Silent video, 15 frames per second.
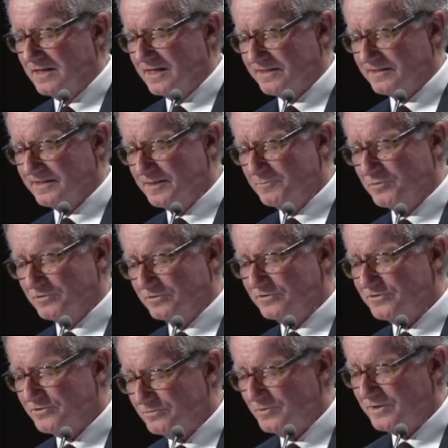As
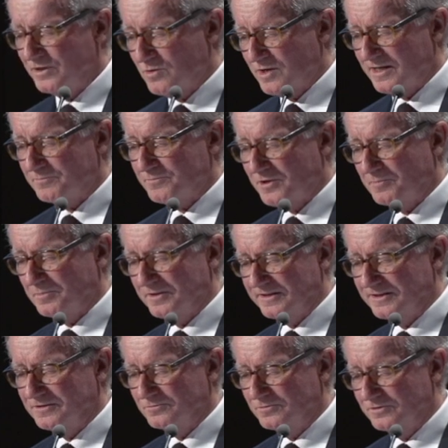Liberals, we quite
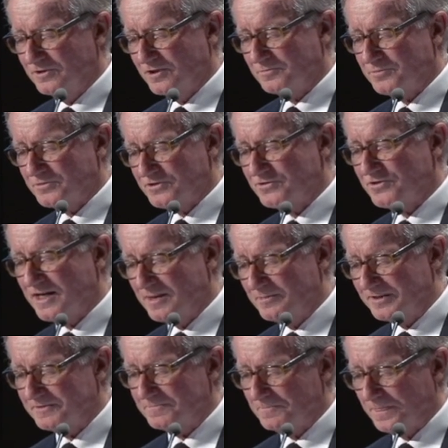properly would not prescribe
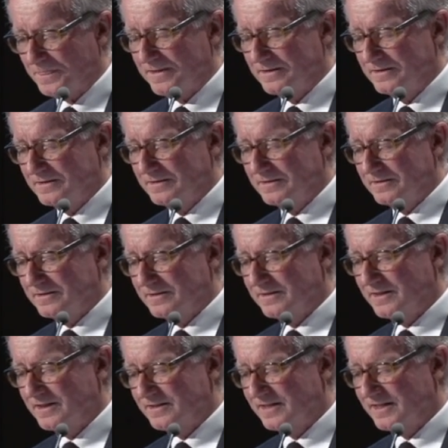it.
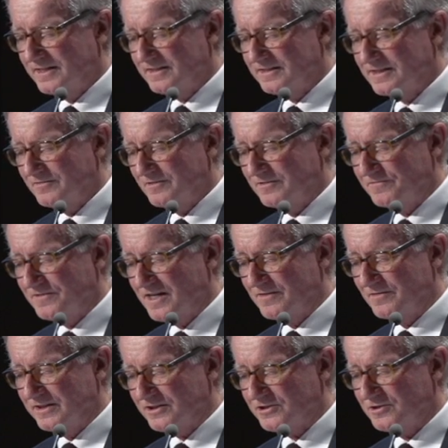In our
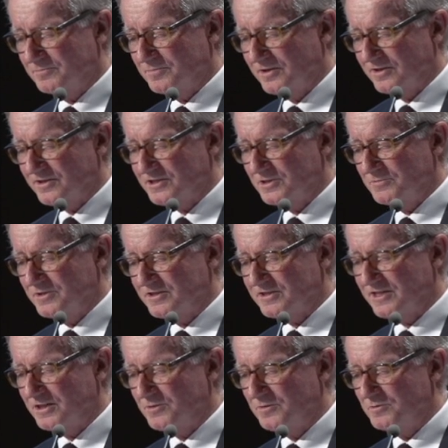1975 election policy, we
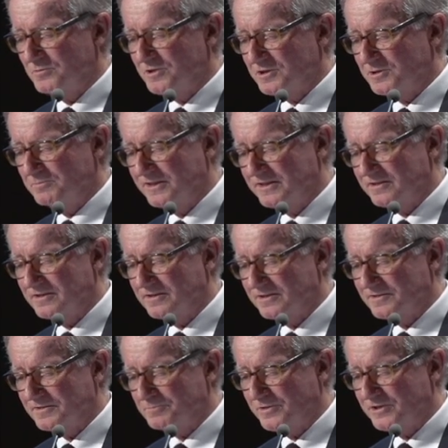said we were committed to
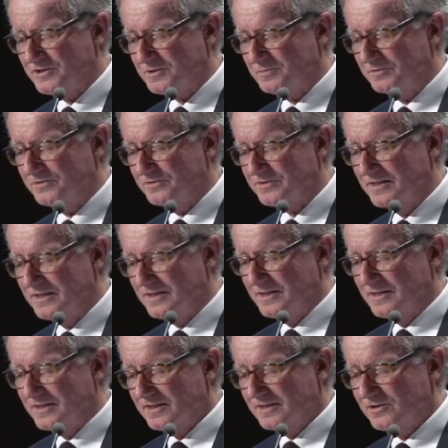the principles
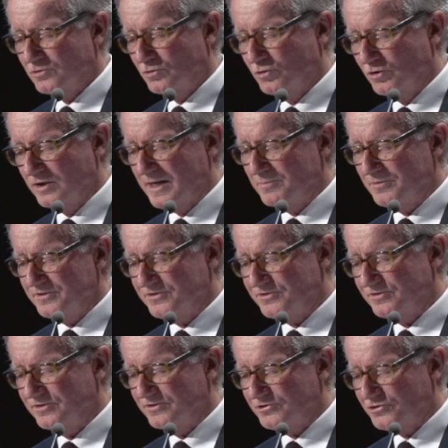that all
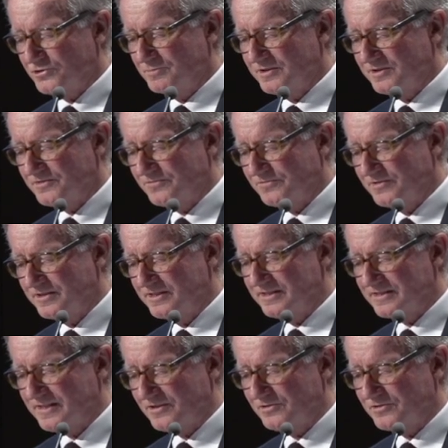Aboriginals should be as free
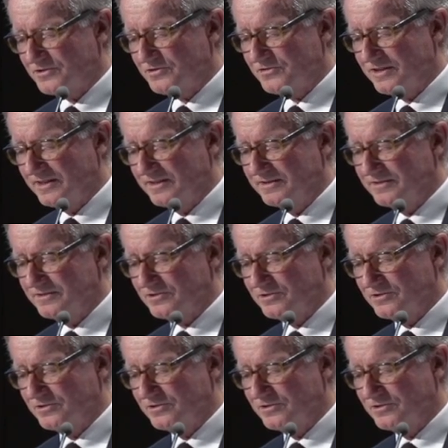as other Australians to